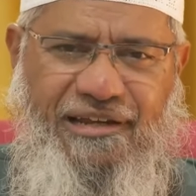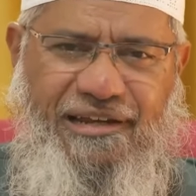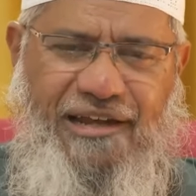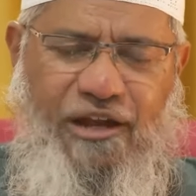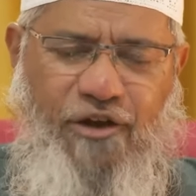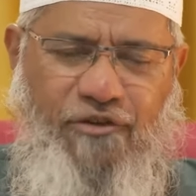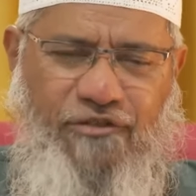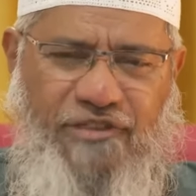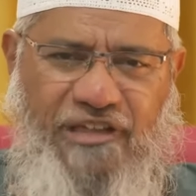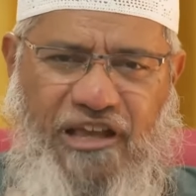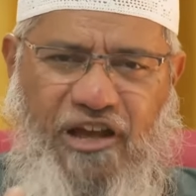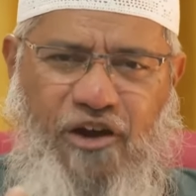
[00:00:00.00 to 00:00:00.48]

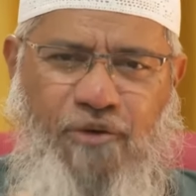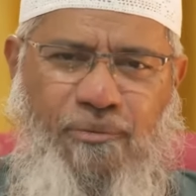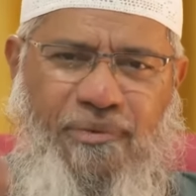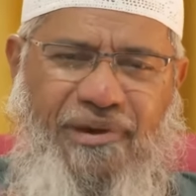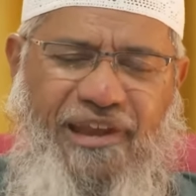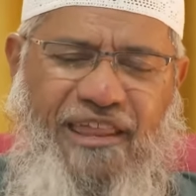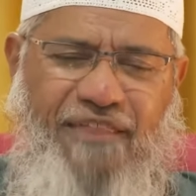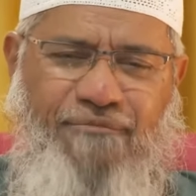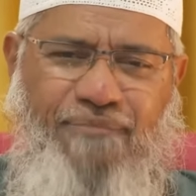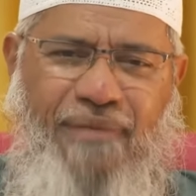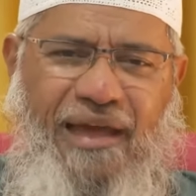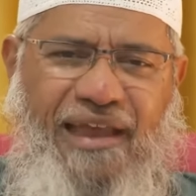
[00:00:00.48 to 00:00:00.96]
Now the
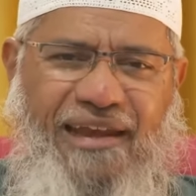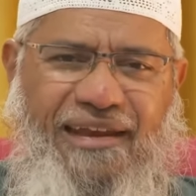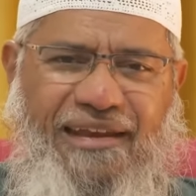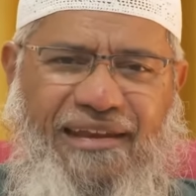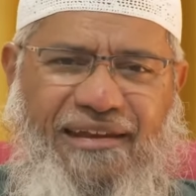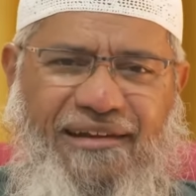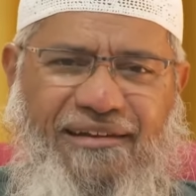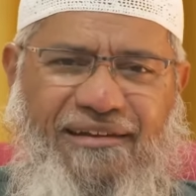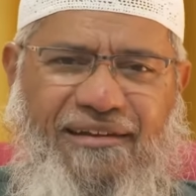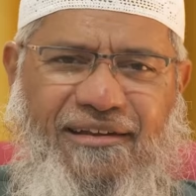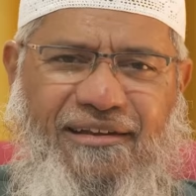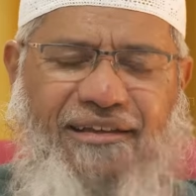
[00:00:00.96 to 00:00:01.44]
government has banned
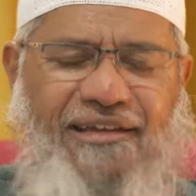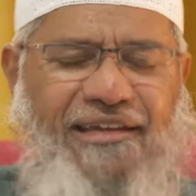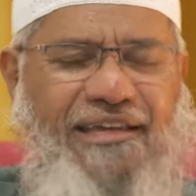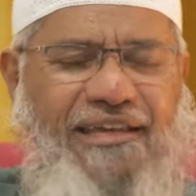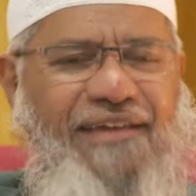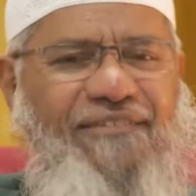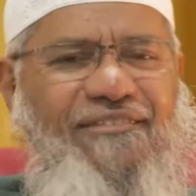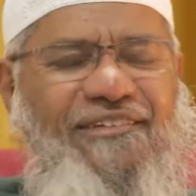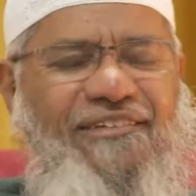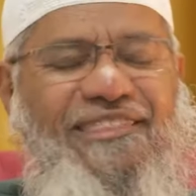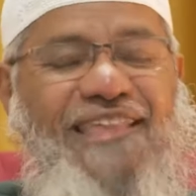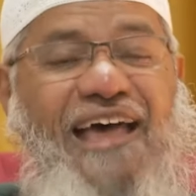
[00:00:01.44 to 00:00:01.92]
it,
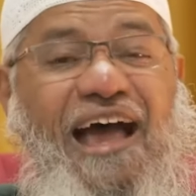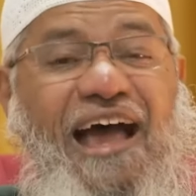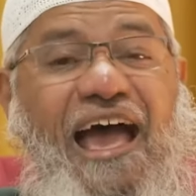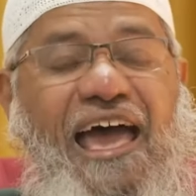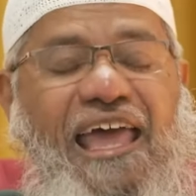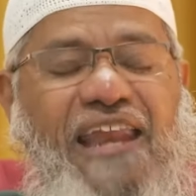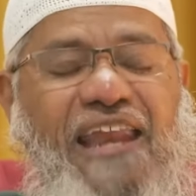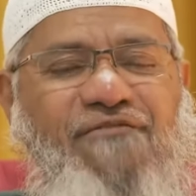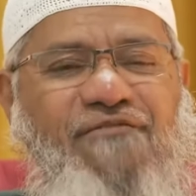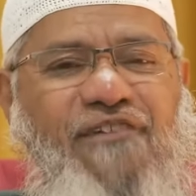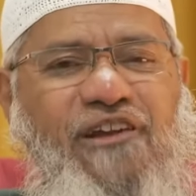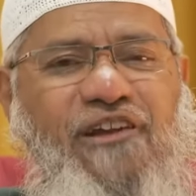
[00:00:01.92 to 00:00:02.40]
even the
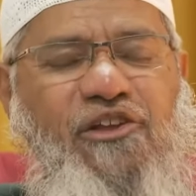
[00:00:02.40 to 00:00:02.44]
IRF